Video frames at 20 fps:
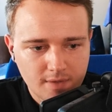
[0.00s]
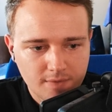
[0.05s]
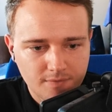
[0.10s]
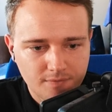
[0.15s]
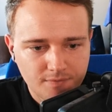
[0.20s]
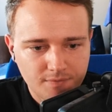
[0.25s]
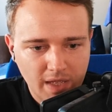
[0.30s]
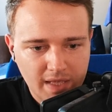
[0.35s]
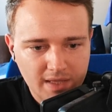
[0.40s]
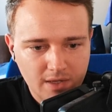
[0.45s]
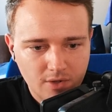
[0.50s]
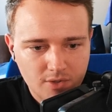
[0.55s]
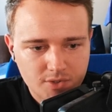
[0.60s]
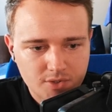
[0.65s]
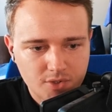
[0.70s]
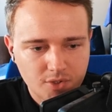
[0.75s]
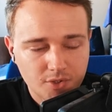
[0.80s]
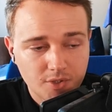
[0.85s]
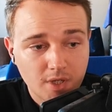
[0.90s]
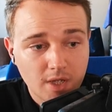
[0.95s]
That now looks
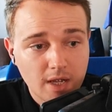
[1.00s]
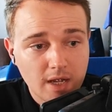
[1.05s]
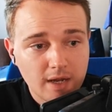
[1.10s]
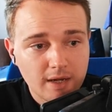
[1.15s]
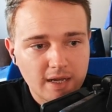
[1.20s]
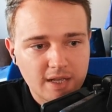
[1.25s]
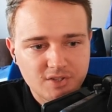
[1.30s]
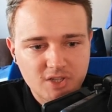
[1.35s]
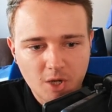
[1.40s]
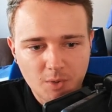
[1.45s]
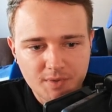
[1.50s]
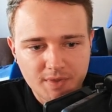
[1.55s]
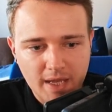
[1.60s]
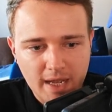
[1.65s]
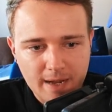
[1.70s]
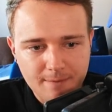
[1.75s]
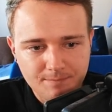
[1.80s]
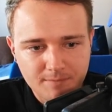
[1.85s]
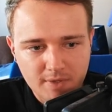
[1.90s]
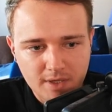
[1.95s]
good. Let's go with
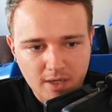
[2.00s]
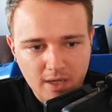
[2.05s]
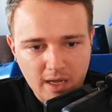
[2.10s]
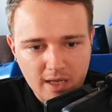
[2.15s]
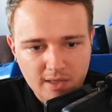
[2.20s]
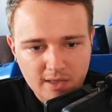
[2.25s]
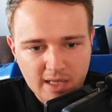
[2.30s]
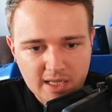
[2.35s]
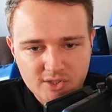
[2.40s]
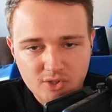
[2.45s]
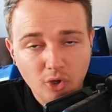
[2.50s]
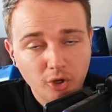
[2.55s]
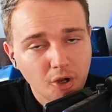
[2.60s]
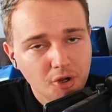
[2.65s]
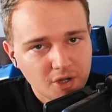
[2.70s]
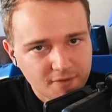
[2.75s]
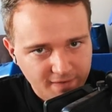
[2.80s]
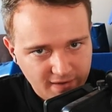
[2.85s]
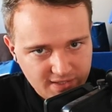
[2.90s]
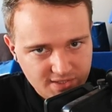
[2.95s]
that, and let's not go
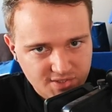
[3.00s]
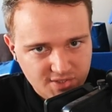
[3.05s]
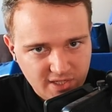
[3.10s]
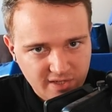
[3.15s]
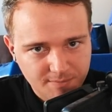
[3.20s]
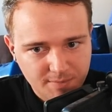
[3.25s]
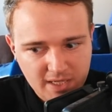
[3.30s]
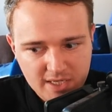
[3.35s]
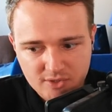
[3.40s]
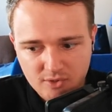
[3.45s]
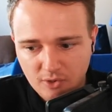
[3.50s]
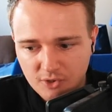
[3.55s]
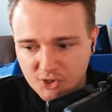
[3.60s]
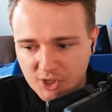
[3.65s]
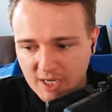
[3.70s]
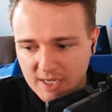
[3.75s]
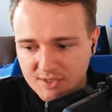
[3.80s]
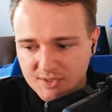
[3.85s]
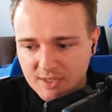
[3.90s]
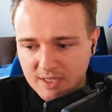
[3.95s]
defensive, but let's not
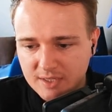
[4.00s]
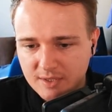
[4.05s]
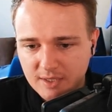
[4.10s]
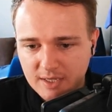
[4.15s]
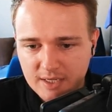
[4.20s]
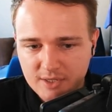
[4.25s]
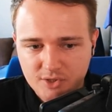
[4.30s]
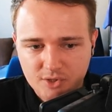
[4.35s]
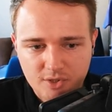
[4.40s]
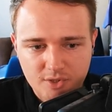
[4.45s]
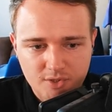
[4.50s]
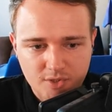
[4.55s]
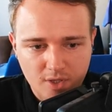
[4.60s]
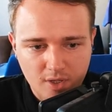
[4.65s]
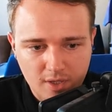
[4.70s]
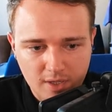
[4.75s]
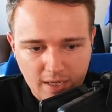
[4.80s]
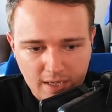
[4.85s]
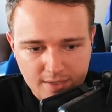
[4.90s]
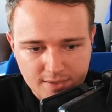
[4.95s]
chase it either. Let's just
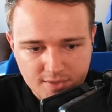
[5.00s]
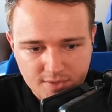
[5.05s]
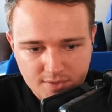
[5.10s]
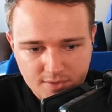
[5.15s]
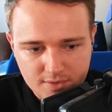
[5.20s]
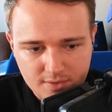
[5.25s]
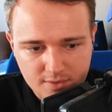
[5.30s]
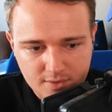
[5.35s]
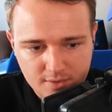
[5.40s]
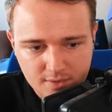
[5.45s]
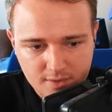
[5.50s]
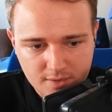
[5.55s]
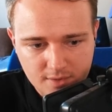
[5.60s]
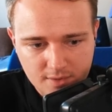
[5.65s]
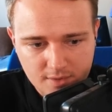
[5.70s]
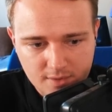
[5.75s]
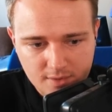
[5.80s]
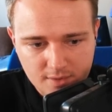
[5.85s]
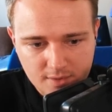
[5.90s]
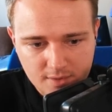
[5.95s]
let
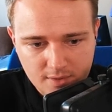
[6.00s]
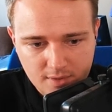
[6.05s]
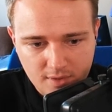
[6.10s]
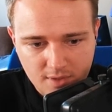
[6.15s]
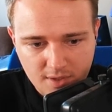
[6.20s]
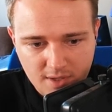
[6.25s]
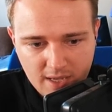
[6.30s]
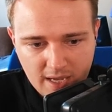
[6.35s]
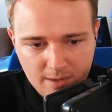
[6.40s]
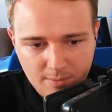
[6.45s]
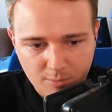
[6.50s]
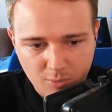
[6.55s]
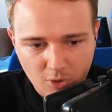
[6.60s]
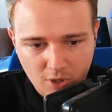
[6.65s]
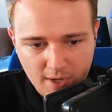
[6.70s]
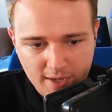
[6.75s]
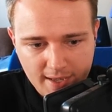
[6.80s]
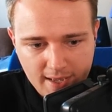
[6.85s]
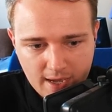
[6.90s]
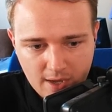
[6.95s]
the game
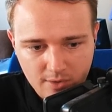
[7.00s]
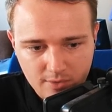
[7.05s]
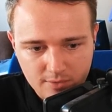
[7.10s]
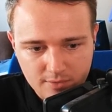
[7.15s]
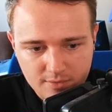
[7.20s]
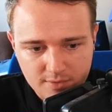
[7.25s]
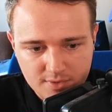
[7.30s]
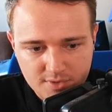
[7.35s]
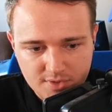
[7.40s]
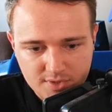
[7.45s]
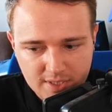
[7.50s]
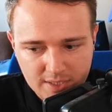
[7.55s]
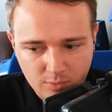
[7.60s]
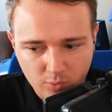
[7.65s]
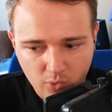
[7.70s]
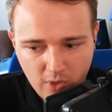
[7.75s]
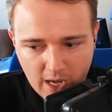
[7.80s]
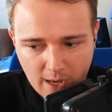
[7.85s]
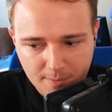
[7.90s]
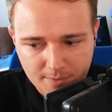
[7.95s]
play out and see
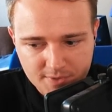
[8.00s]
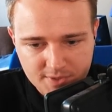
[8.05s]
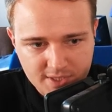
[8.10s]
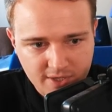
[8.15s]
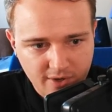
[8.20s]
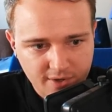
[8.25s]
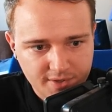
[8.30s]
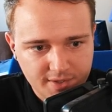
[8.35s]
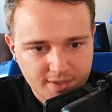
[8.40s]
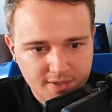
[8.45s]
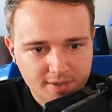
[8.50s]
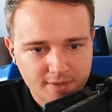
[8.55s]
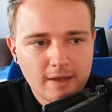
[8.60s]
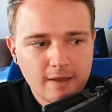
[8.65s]
what happens here. I think.